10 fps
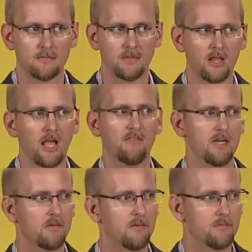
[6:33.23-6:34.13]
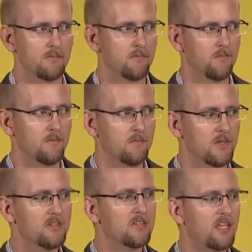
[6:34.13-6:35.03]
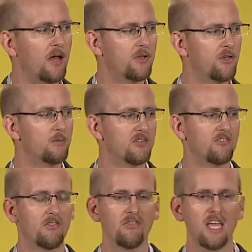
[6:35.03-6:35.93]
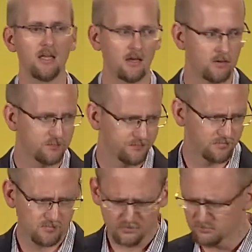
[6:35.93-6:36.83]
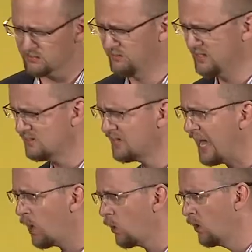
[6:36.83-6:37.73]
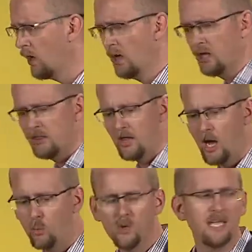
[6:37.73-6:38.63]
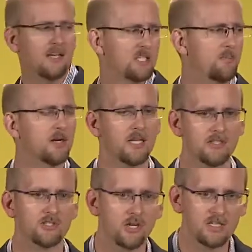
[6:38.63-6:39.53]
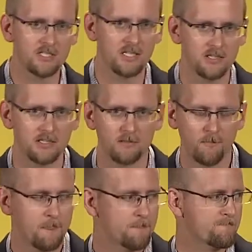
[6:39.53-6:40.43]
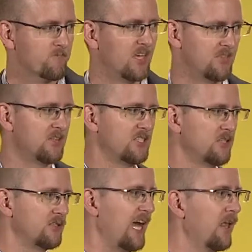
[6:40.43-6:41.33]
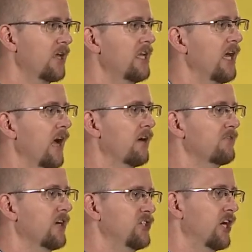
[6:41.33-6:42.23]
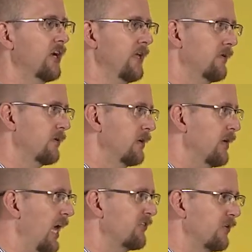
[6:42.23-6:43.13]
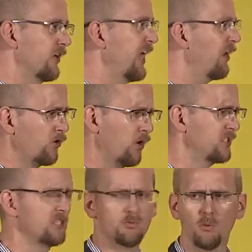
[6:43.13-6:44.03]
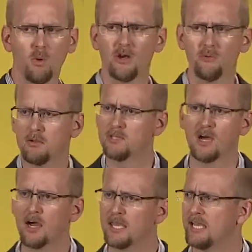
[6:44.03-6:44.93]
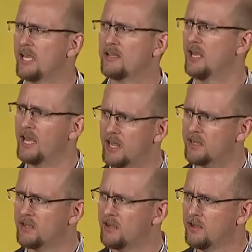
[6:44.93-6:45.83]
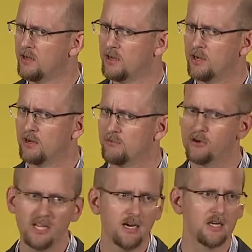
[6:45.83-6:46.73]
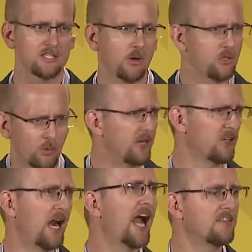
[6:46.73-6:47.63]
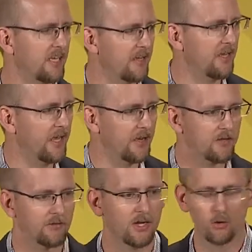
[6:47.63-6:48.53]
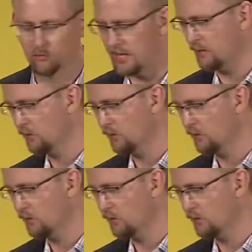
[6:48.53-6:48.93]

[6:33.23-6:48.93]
They love it. This is how humans think. This is how we experience services, is in this totality of a journey. And so it's like, yeah, of course, this is what we want to do. We've been talking end to end for years, and we just want to start acting end to end. So I go, great,